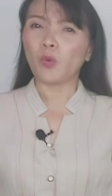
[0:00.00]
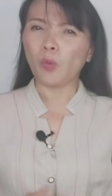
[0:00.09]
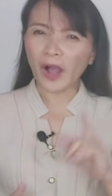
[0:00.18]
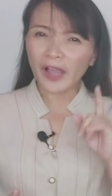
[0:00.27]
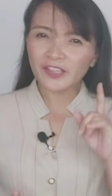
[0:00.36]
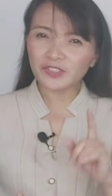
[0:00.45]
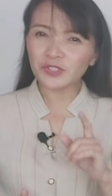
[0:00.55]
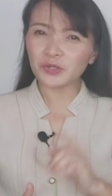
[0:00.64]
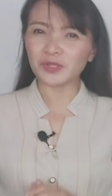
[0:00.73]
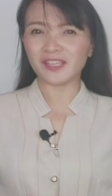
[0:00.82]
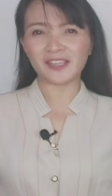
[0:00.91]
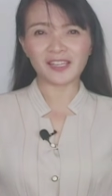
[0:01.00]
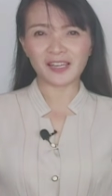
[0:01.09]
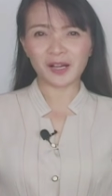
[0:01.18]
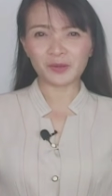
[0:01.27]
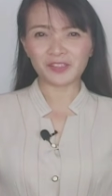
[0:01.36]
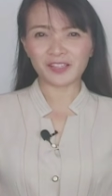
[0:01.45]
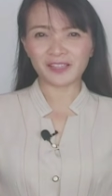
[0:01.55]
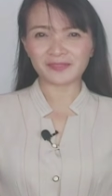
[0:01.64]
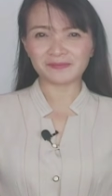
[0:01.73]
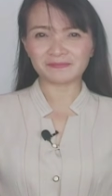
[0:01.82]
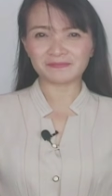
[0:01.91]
Why do you need an outline?